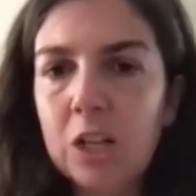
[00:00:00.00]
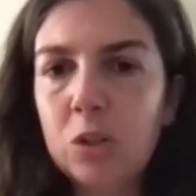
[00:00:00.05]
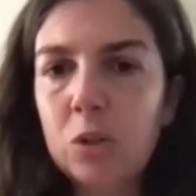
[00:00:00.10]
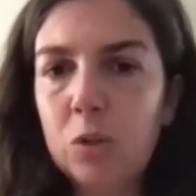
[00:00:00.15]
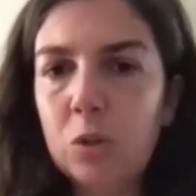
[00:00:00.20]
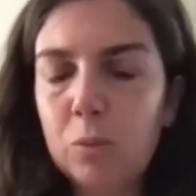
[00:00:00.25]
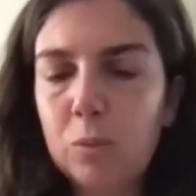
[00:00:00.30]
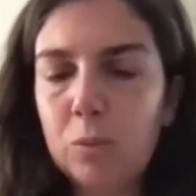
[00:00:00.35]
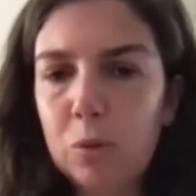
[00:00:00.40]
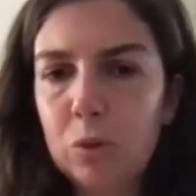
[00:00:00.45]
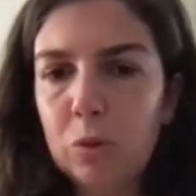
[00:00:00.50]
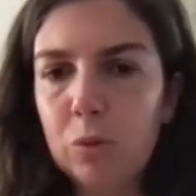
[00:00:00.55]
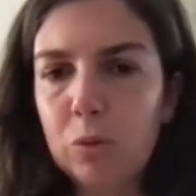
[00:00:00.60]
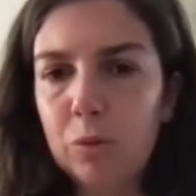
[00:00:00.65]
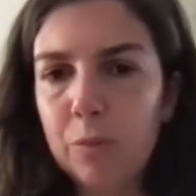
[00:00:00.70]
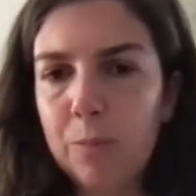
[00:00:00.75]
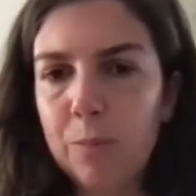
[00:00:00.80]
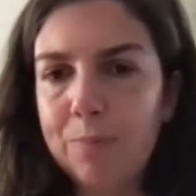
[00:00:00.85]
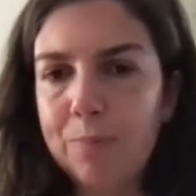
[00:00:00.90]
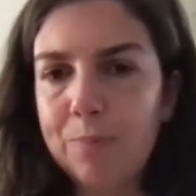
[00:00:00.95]

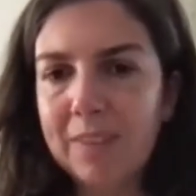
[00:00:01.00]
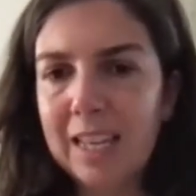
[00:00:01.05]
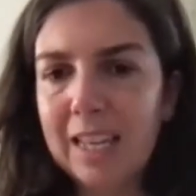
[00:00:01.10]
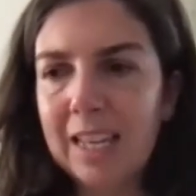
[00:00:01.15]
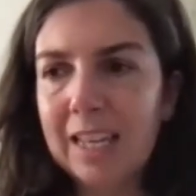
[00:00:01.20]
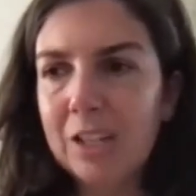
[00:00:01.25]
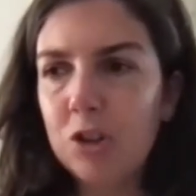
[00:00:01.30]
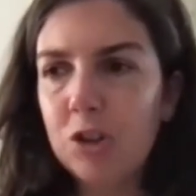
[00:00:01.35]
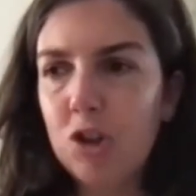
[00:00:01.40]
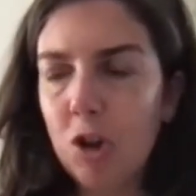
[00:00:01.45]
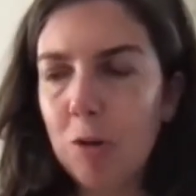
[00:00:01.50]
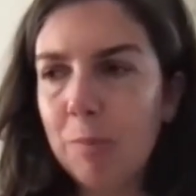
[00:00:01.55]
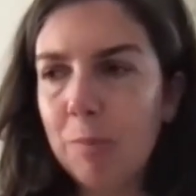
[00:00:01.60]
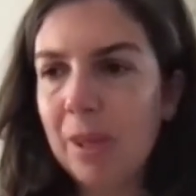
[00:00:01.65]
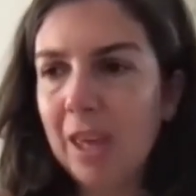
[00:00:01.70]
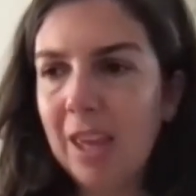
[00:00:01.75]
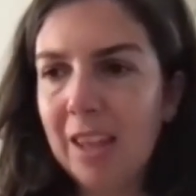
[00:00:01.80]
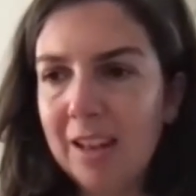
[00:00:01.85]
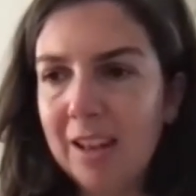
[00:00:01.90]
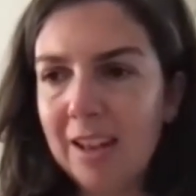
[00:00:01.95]
to jump
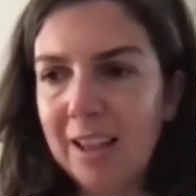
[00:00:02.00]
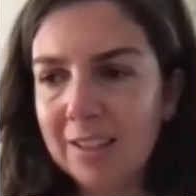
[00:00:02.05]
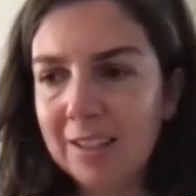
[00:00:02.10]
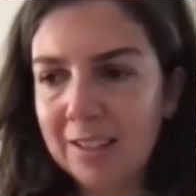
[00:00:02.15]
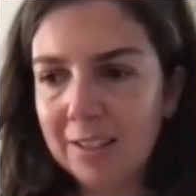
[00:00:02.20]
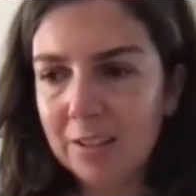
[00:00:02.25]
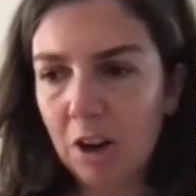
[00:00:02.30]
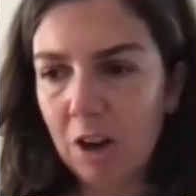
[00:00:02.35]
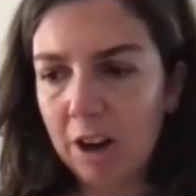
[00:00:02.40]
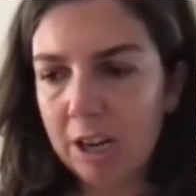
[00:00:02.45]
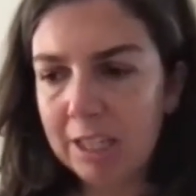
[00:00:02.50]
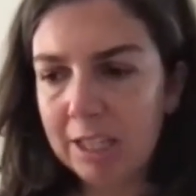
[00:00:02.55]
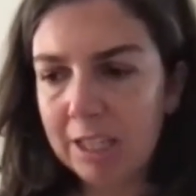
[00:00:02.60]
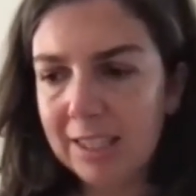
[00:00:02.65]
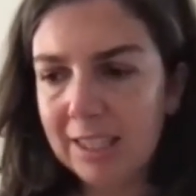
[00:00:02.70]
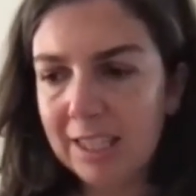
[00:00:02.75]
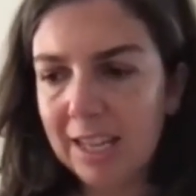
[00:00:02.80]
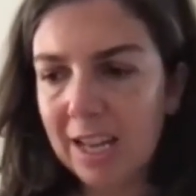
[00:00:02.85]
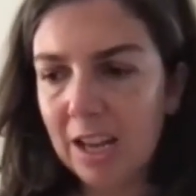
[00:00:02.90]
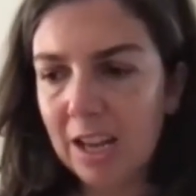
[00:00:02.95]
in and start
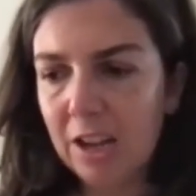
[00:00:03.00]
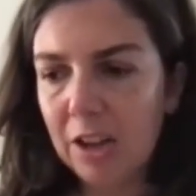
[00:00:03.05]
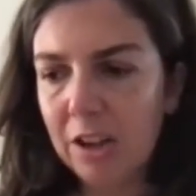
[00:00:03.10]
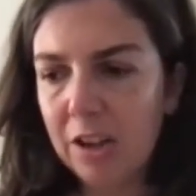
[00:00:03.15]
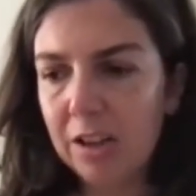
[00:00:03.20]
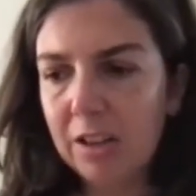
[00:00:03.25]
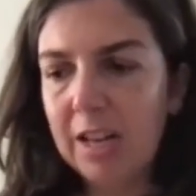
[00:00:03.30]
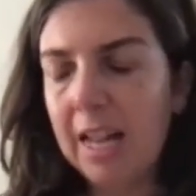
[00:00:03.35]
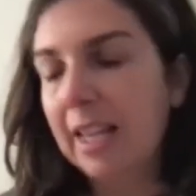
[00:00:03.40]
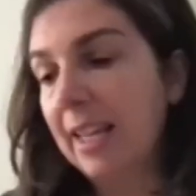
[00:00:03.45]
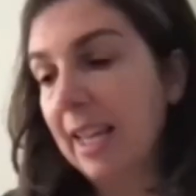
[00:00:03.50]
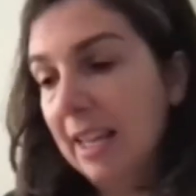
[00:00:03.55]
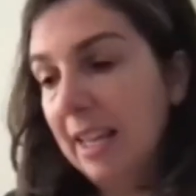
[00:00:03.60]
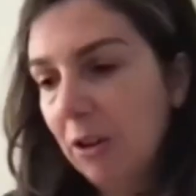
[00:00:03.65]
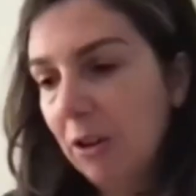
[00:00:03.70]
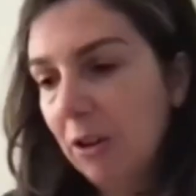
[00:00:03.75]
getting